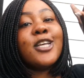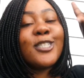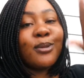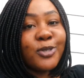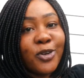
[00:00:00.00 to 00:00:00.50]

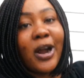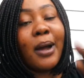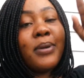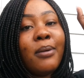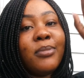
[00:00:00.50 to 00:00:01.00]

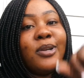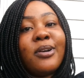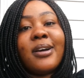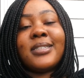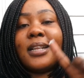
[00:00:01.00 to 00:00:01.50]
Subscribe down below,
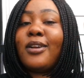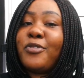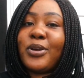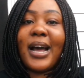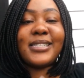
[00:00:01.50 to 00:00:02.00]
because a lot of
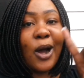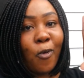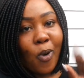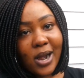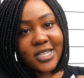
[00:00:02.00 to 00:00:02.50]
you guys are
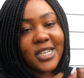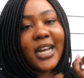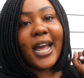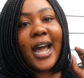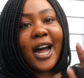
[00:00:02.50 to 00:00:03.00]
watching
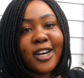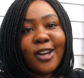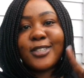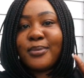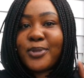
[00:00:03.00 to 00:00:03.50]
and are
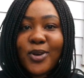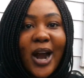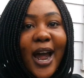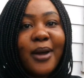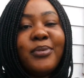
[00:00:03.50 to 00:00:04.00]
not
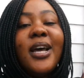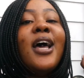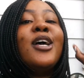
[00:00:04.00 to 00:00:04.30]
subscribed.